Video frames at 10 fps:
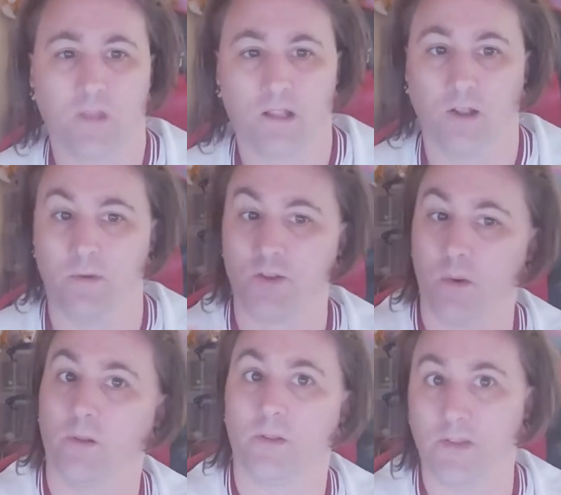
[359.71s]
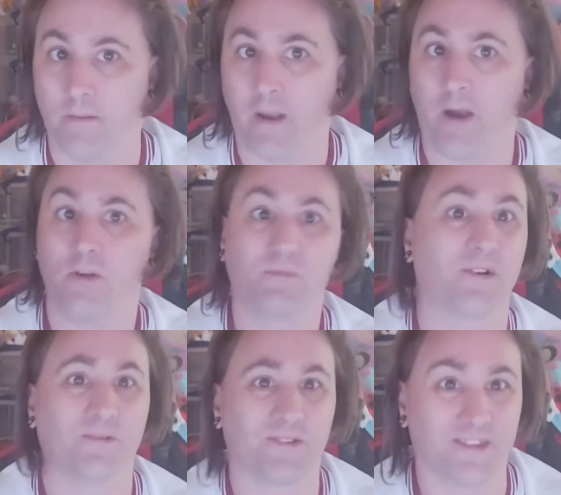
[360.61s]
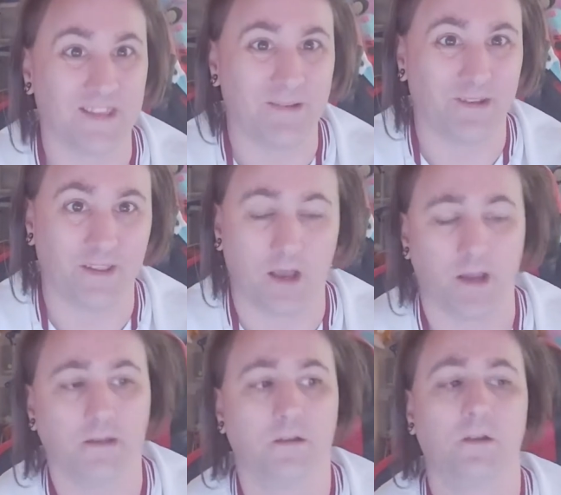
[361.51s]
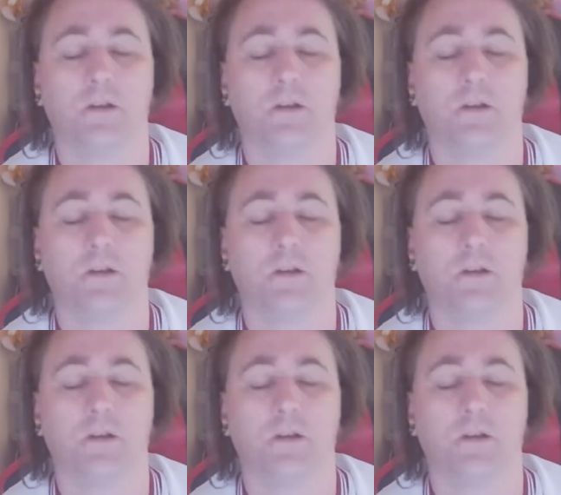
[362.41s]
A little bit smaller than St Mary's, pretty much the same design.